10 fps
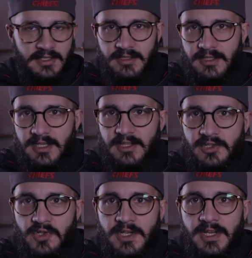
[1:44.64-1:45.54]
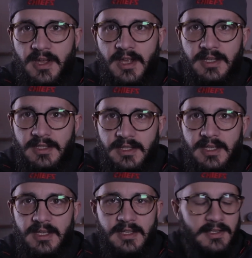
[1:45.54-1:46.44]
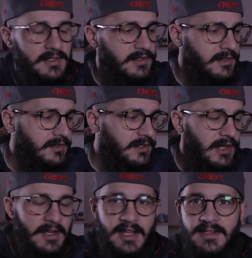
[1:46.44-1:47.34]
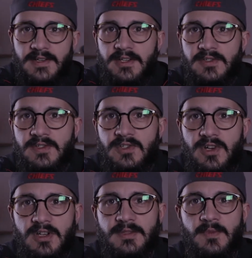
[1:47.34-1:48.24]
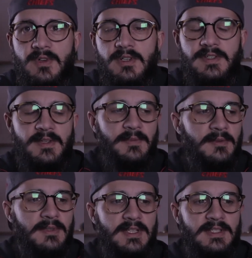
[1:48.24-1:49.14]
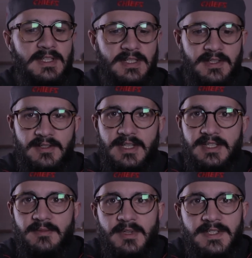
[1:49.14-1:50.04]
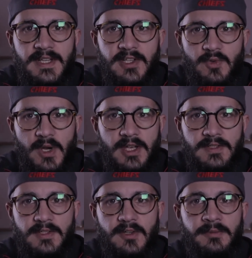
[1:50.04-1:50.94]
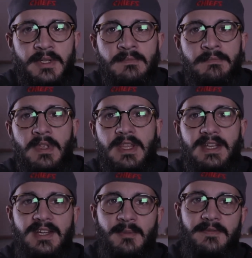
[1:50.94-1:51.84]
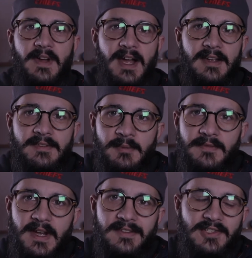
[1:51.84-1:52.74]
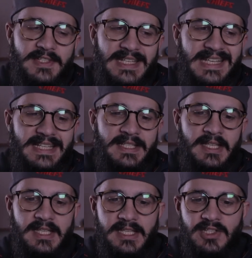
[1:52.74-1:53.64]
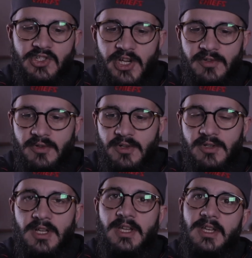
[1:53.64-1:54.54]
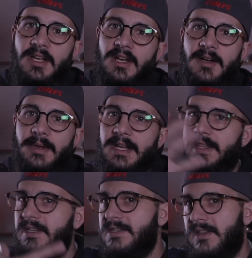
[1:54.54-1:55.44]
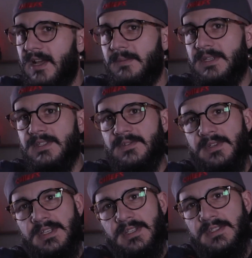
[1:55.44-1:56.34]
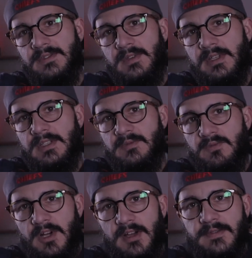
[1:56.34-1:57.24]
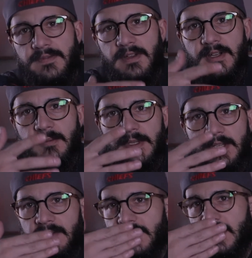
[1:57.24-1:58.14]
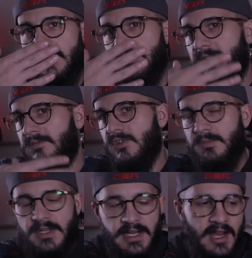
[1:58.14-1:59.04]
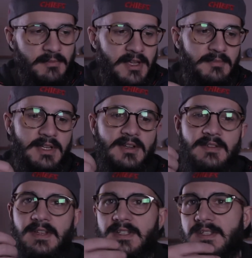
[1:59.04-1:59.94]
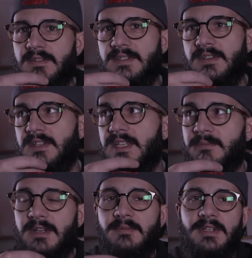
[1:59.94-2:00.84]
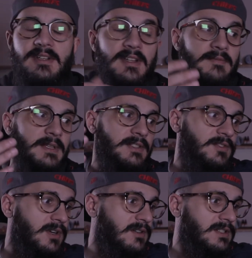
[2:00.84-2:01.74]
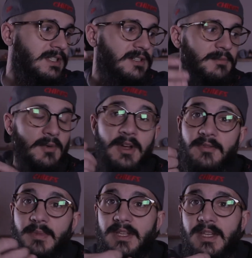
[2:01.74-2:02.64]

you get the drink on it, and, you know, now I got to start using straws more or something because then I start tasting mustache wax. So that's number five. Number five is just eating in general. Um, anything sloppy is is is rough. Uh, I mean, I've had stuff dripping down my beard. I've had stuff stuck in my beard. I've been two hours later, my wife been